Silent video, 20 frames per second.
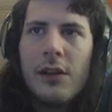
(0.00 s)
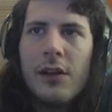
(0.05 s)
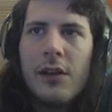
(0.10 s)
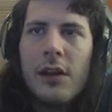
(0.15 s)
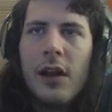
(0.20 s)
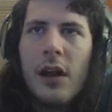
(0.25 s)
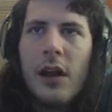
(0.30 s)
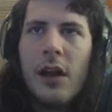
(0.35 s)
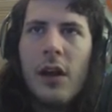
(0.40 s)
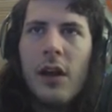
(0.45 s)

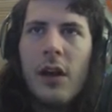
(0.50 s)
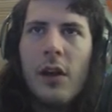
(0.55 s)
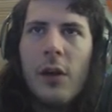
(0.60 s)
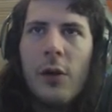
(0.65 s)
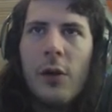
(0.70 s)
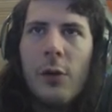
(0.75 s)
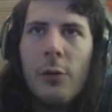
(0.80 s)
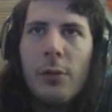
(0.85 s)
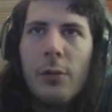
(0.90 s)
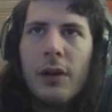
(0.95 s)

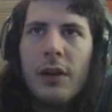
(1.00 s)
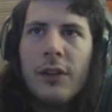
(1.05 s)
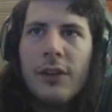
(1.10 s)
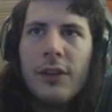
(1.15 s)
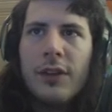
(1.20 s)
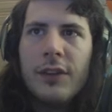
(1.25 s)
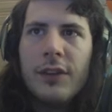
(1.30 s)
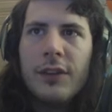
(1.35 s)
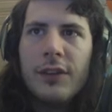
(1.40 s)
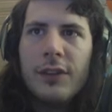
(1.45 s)
No,
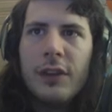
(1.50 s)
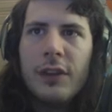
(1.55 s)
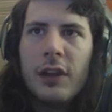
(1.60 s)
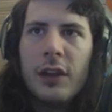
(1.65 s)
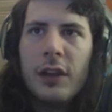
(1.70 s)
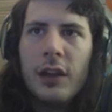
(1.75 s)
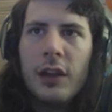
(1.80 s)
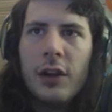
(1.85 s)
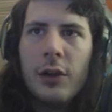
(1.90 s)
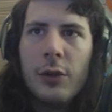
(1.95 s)
because this is
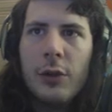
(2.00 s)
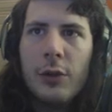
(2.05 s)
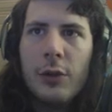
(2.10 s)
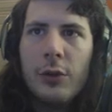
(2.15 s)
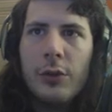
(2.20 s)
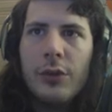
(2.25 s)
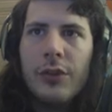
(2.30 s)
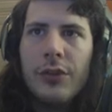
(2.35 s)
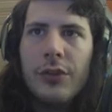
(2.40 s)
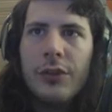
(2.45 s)

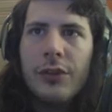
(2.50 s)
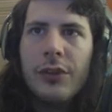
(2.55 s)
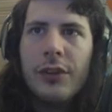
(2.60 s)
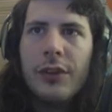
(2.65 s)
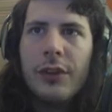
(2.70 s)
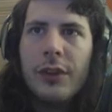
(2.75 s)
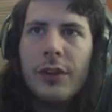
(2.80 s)
closed.